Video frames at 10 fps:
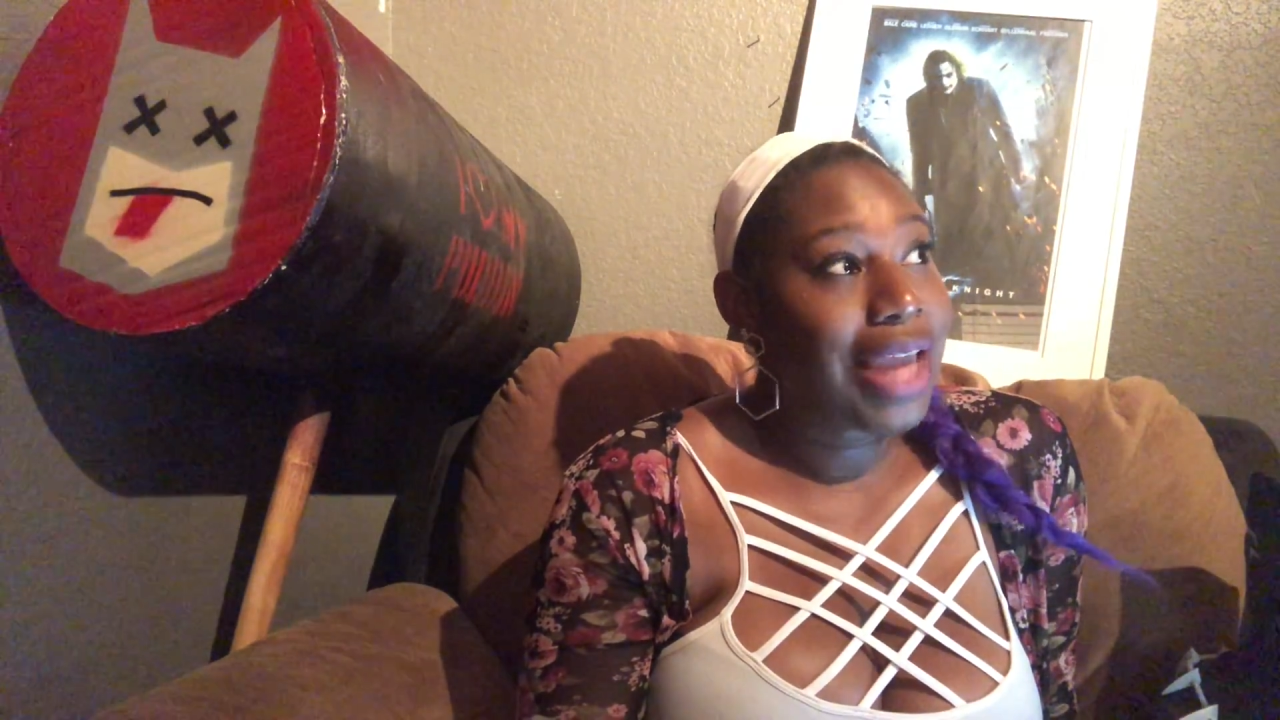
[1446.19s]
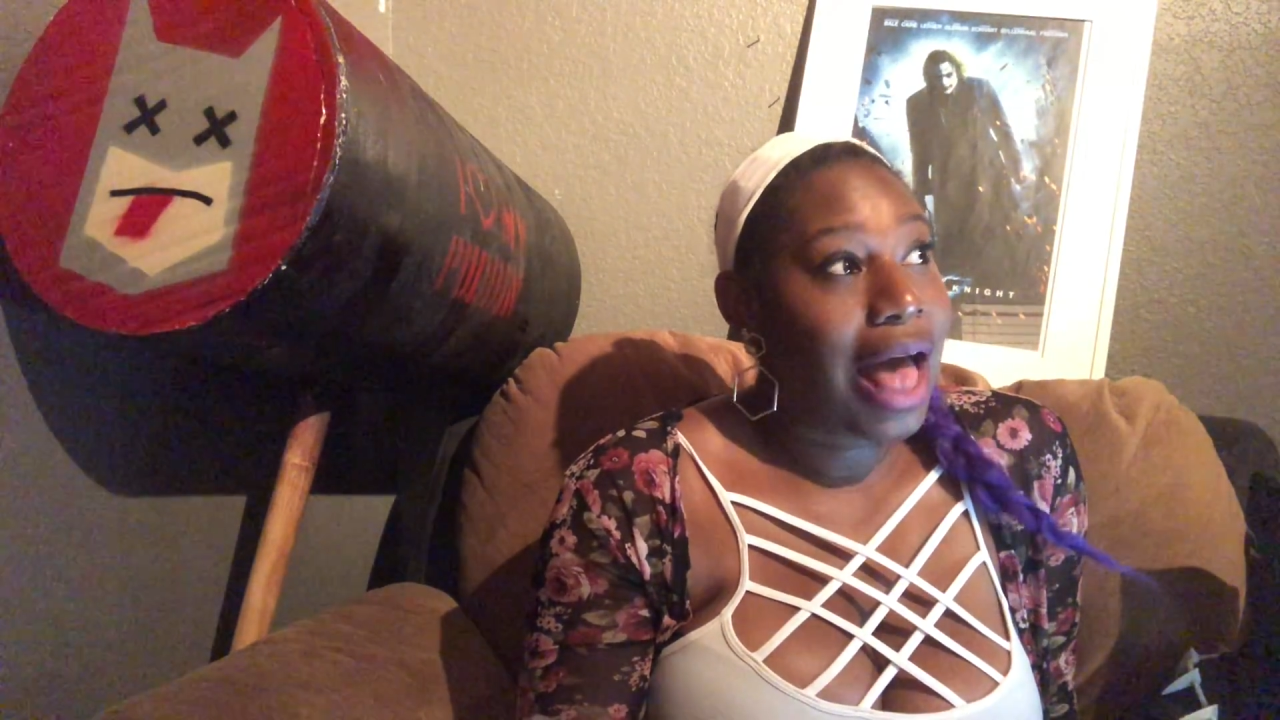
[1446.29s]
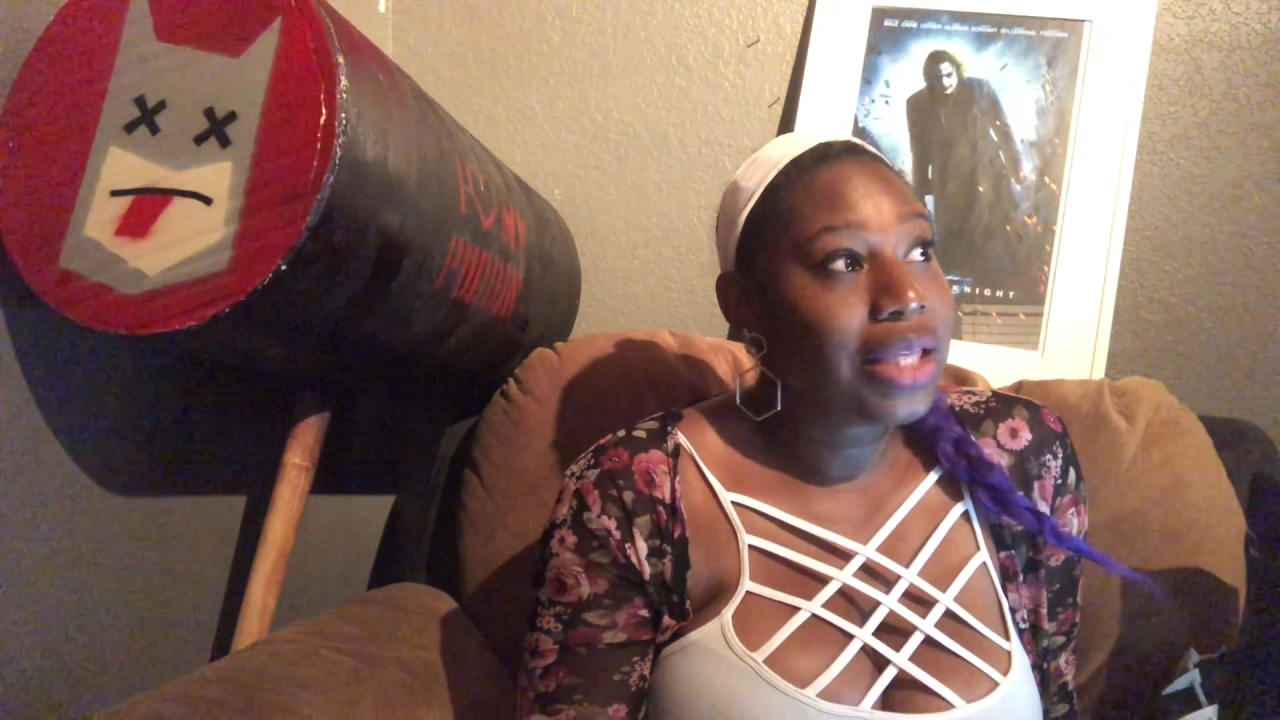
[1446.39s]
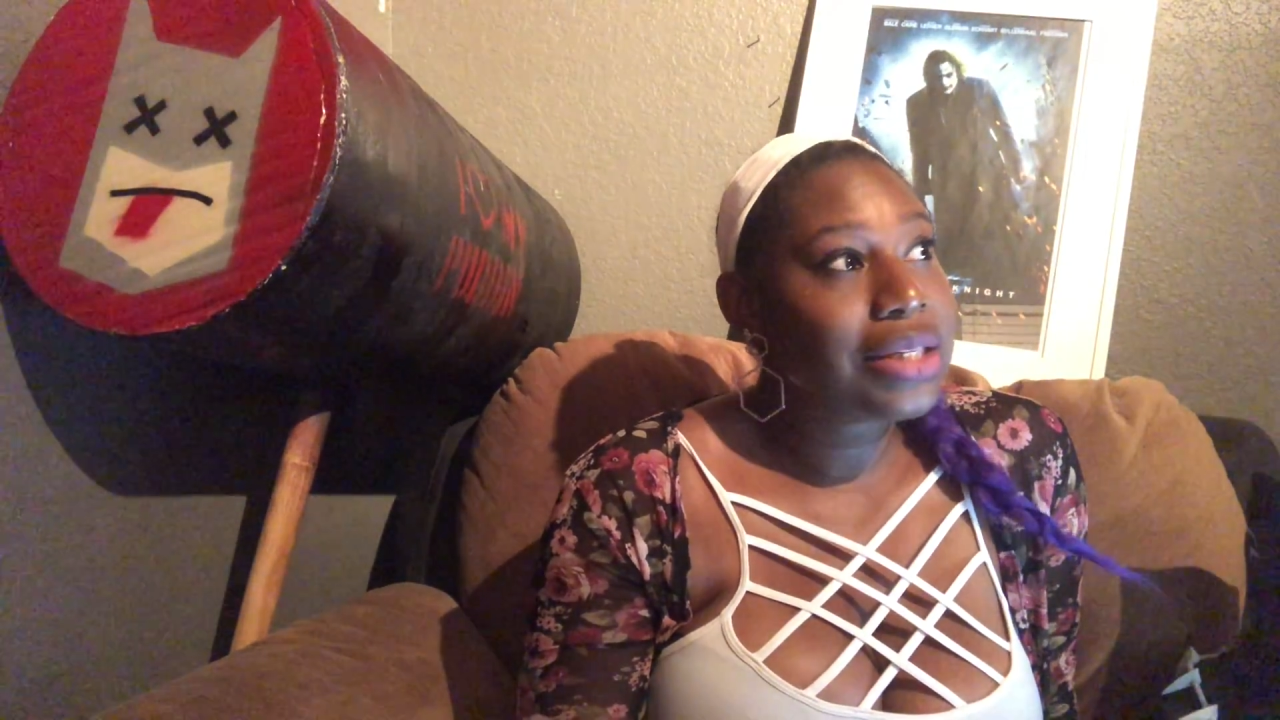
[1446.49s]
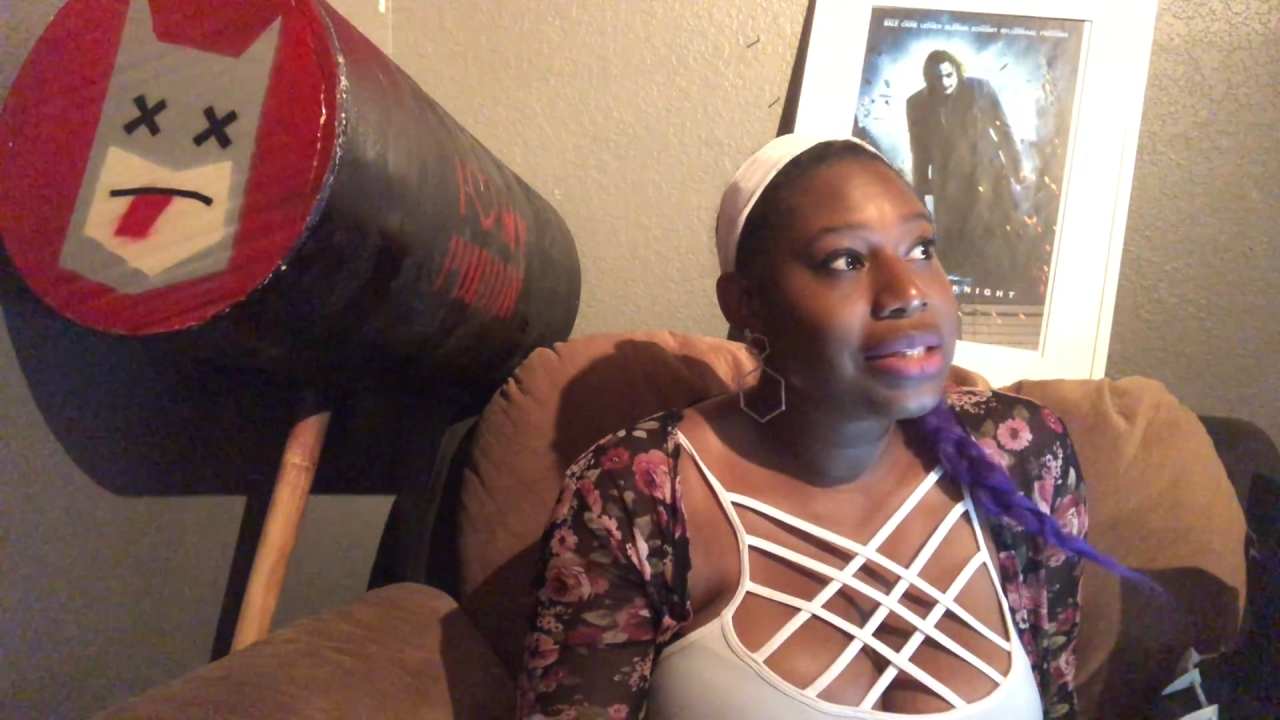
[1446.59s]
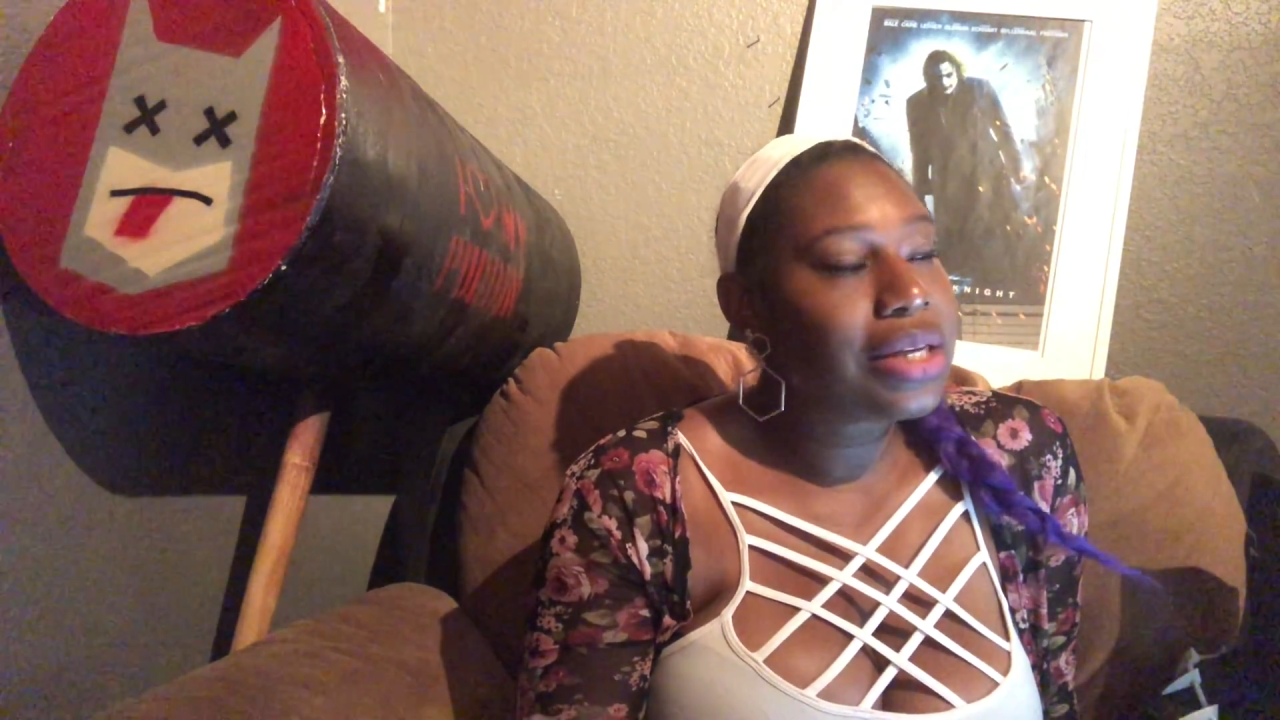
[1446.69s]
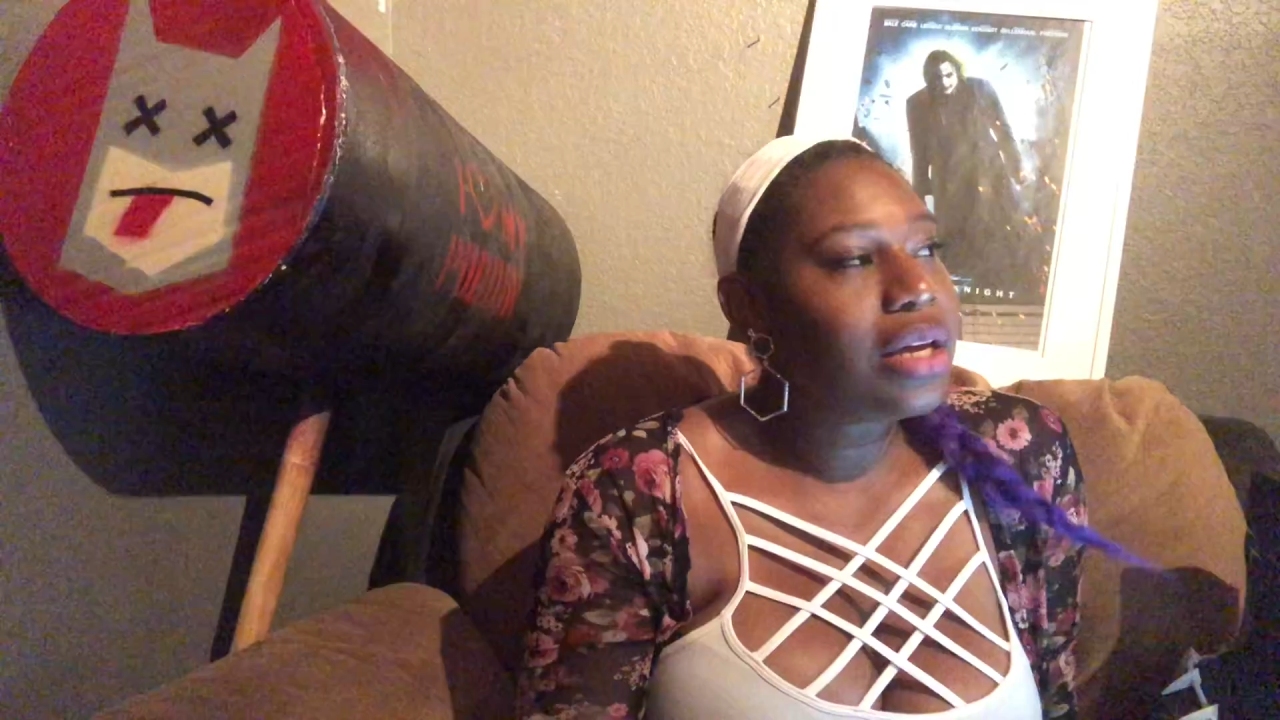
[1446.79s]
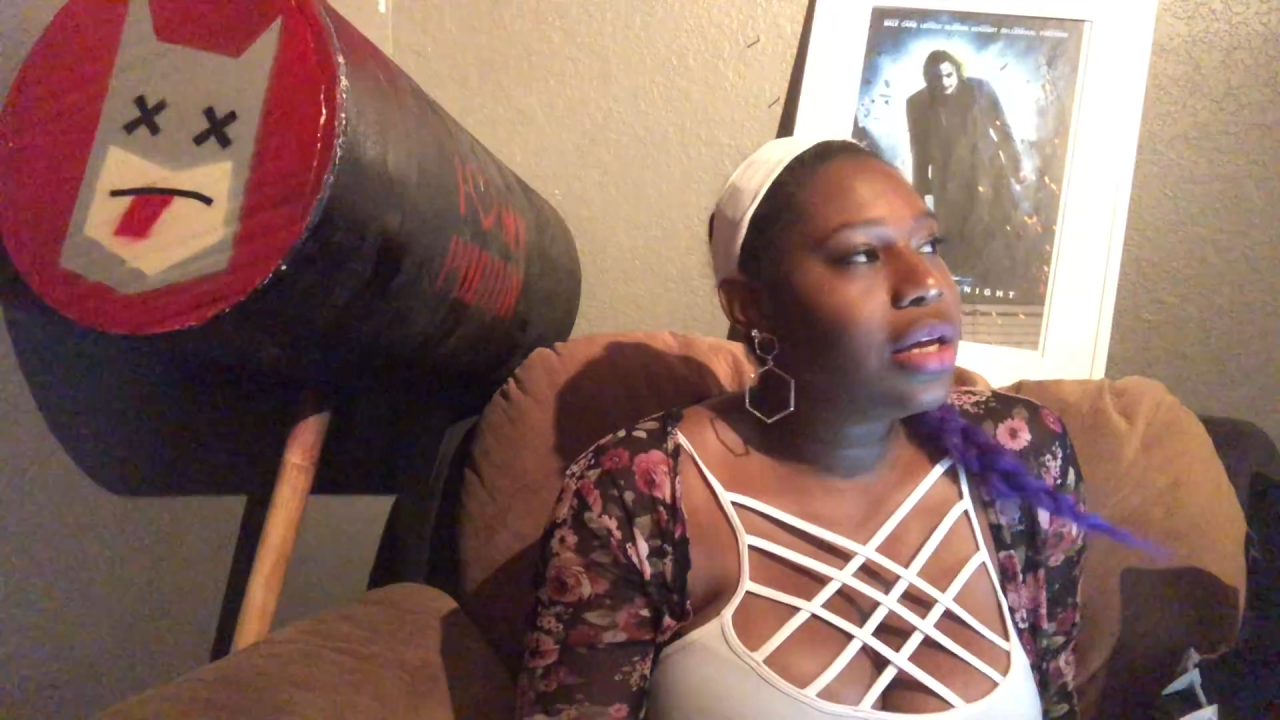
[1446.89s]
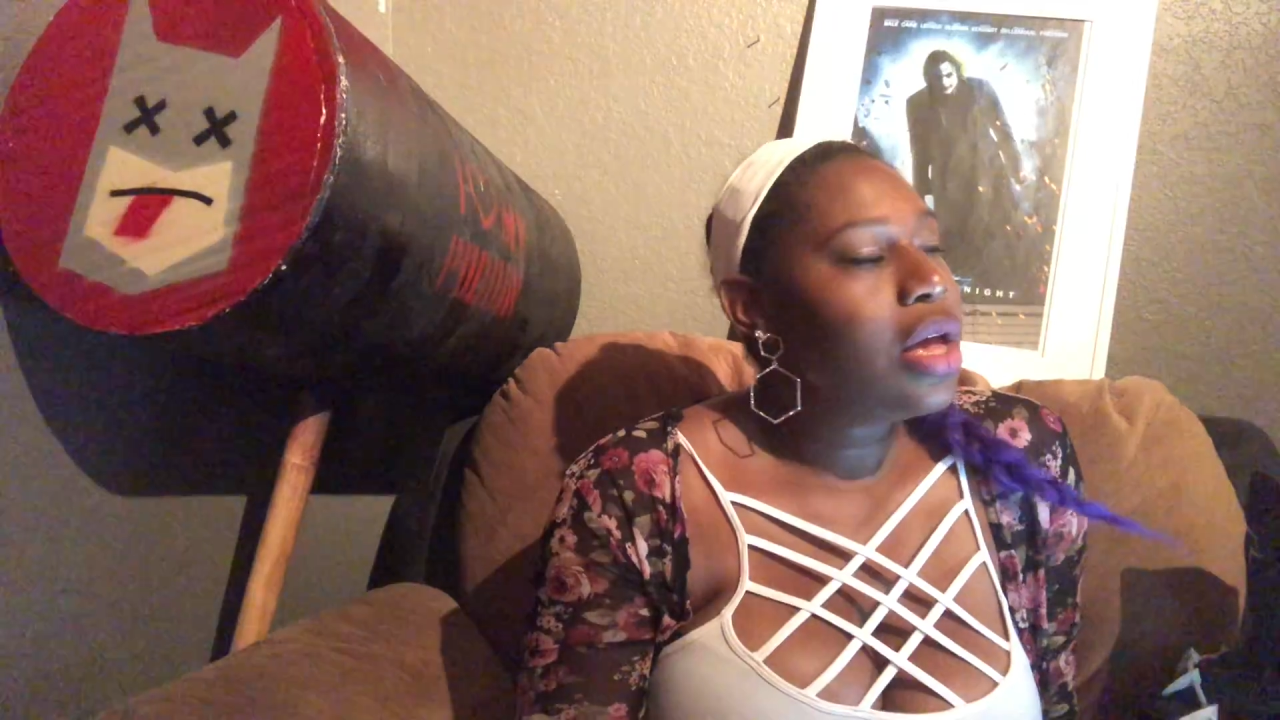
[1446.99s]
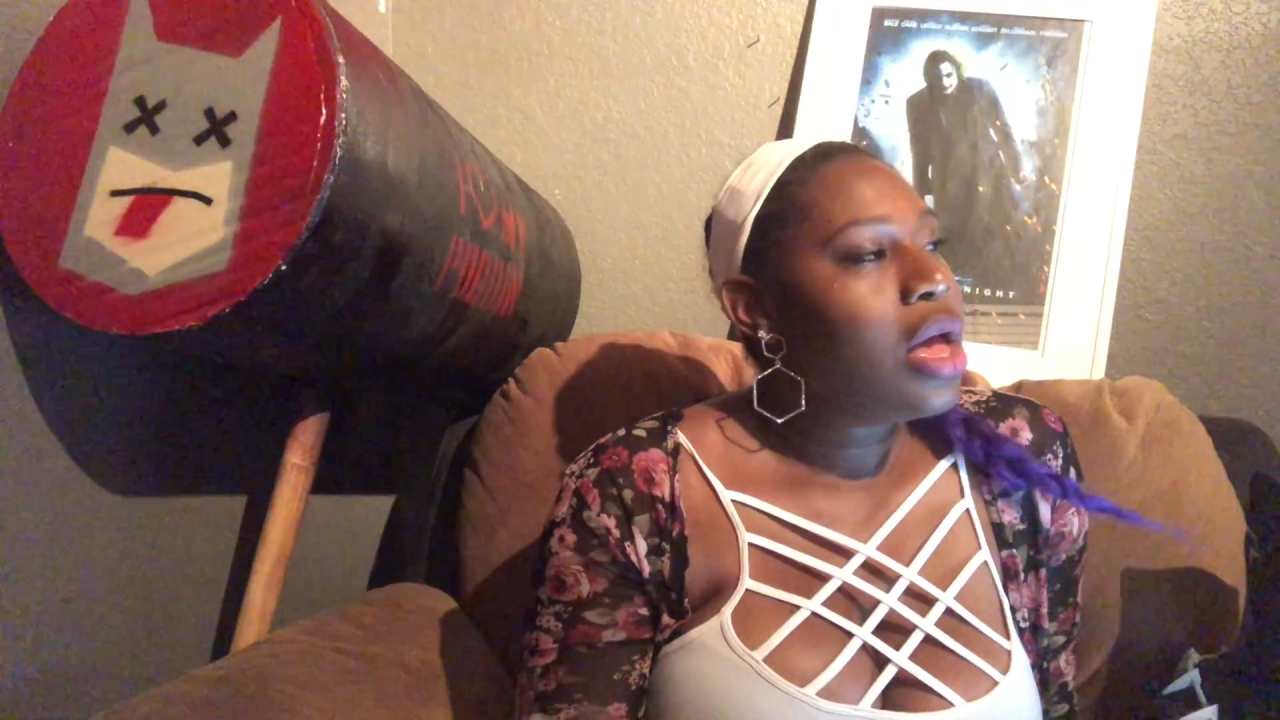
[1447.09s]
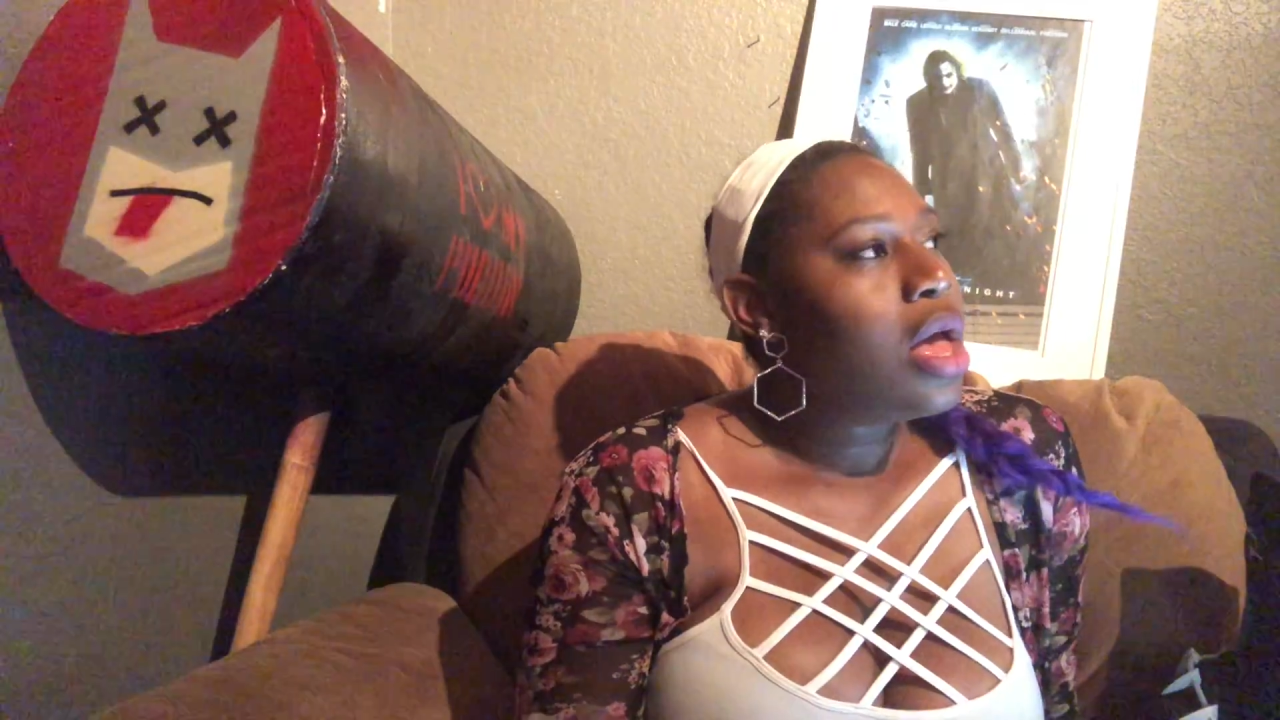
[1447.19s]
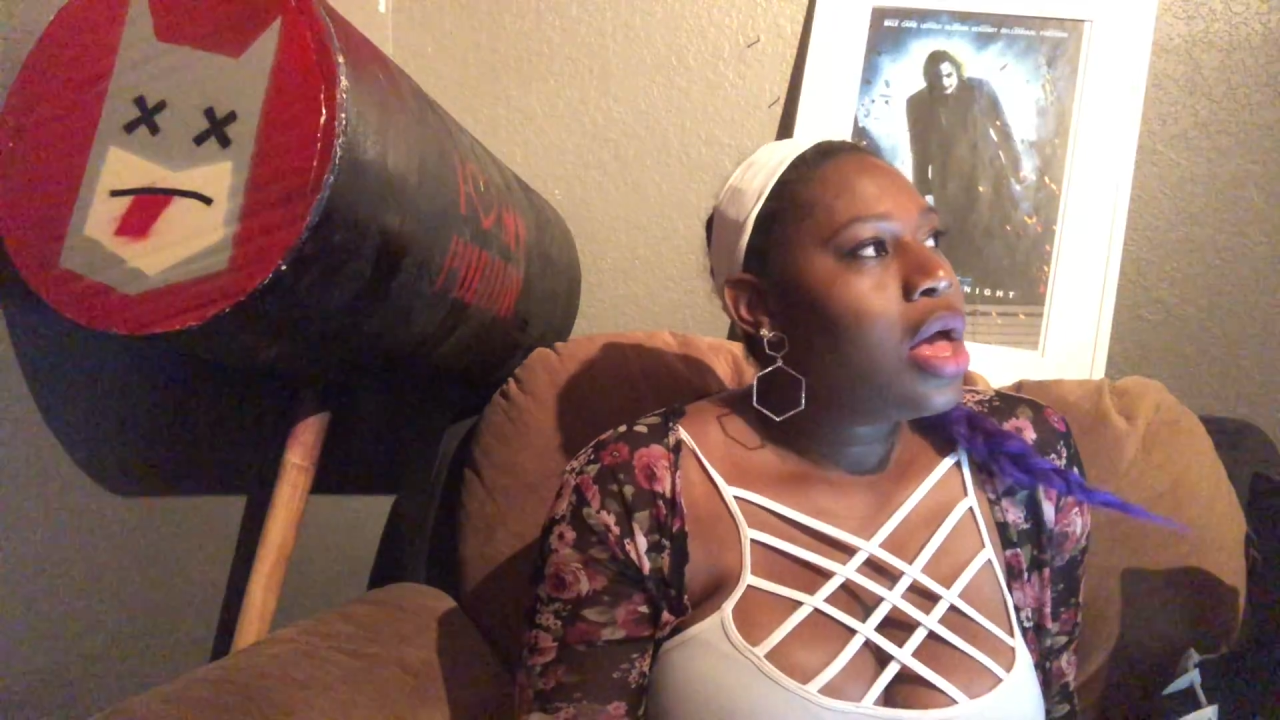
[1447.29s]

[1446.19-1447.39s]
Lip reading: Galaxy.